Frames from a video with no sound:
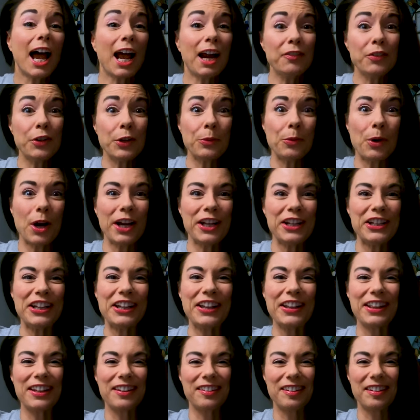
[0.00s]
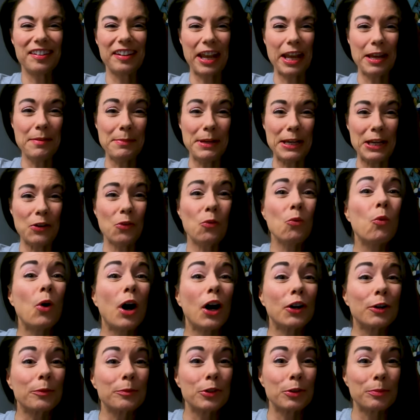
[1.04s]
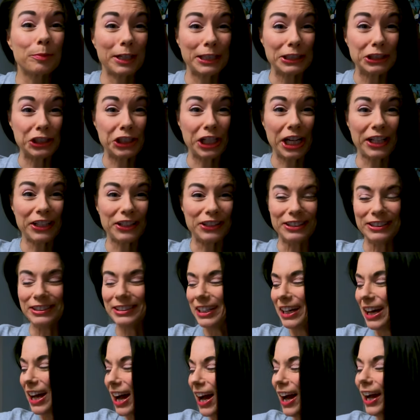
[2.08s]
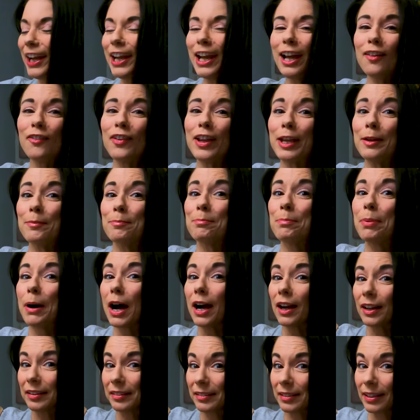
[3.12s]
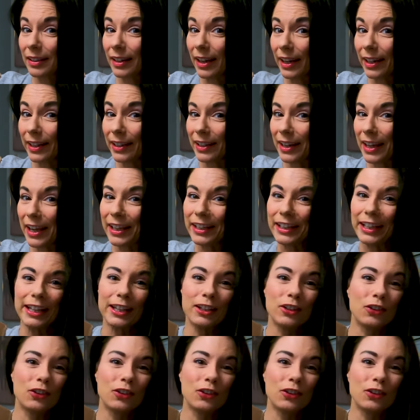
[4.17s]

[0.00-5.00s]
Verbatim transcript: Hi everyone, this is Aimée. Welcome to my channel. I have a box today and